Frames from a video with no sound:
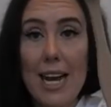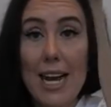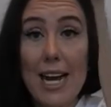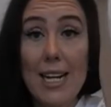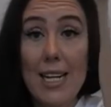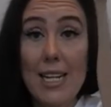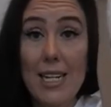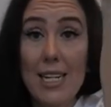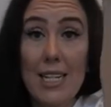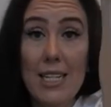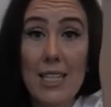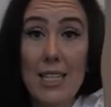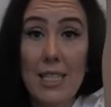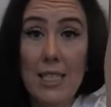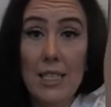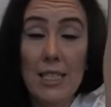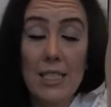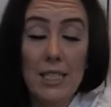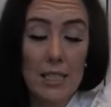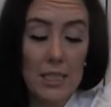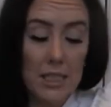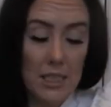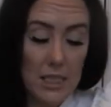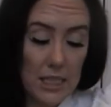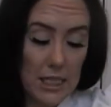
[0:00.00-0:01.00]
I didn't
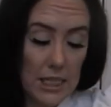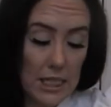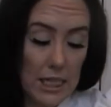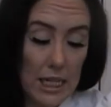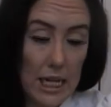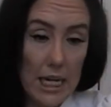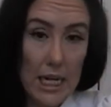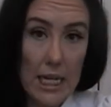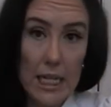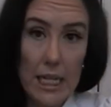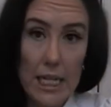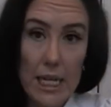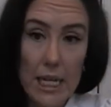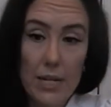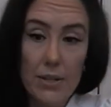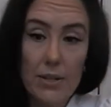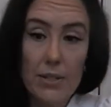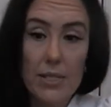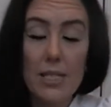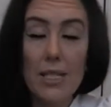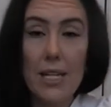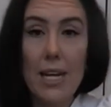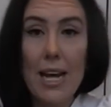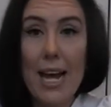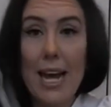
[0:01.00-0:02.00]
like those.